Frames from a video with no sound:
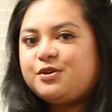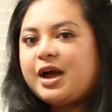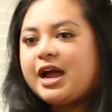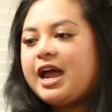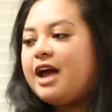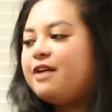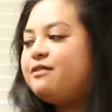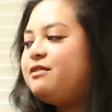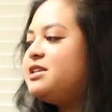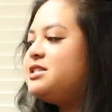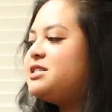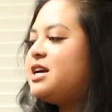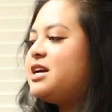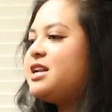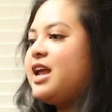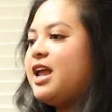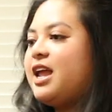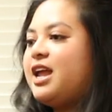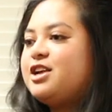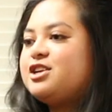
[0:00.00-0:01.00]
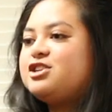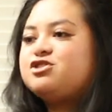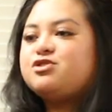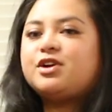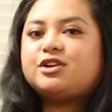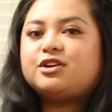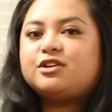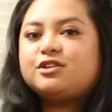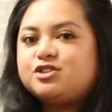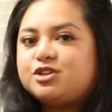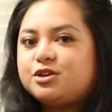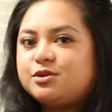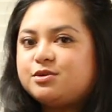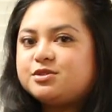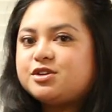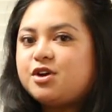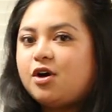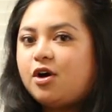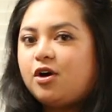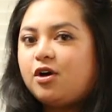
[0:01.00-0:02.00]
I haven't done a Trader
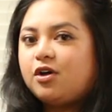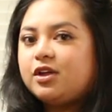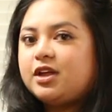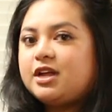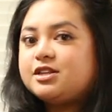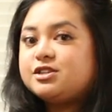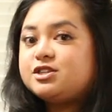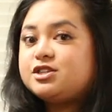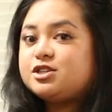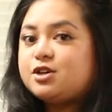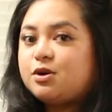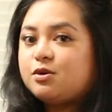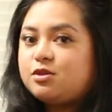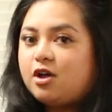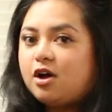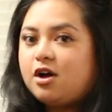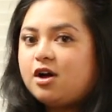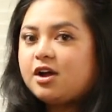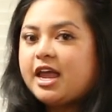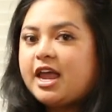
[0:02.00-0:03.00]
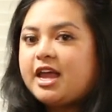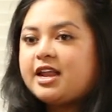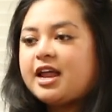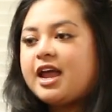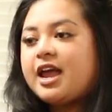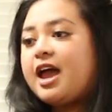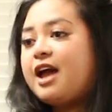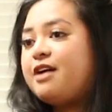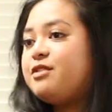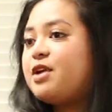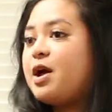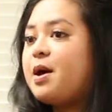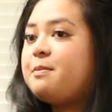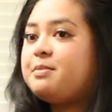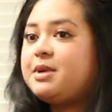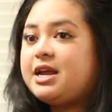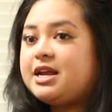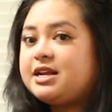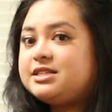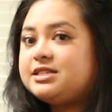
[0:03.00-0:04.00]
Joe's haul in so long, and I have not
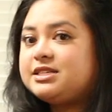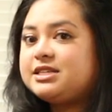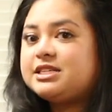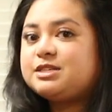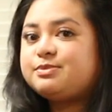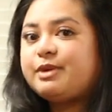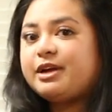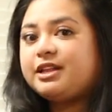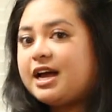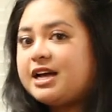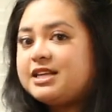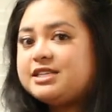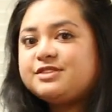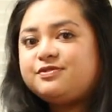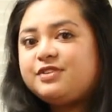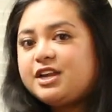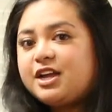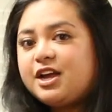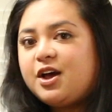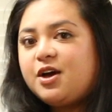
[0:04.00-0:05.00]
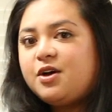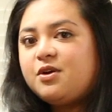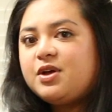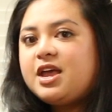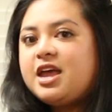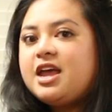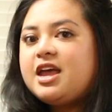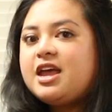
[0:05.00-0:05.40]
been since my last video.